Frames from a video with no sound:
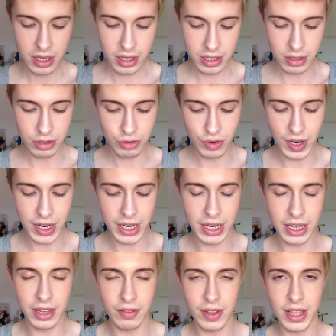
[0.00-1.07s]
so it's really going
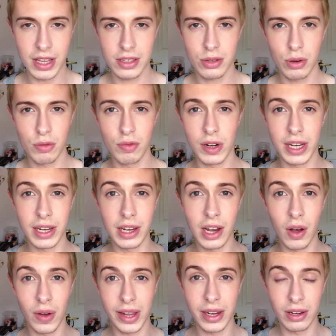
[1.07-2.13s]
to give you that sort of really
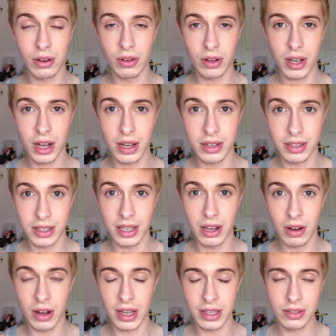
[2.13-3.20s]
light look under the
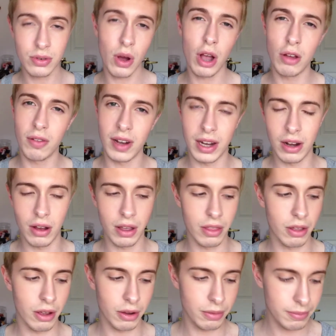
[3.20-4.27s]
eyes. Not overly light
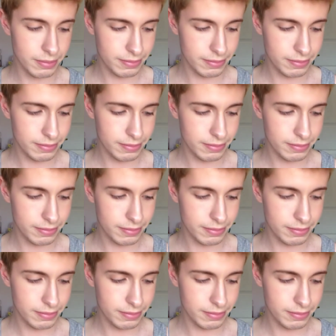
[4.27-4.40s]
though.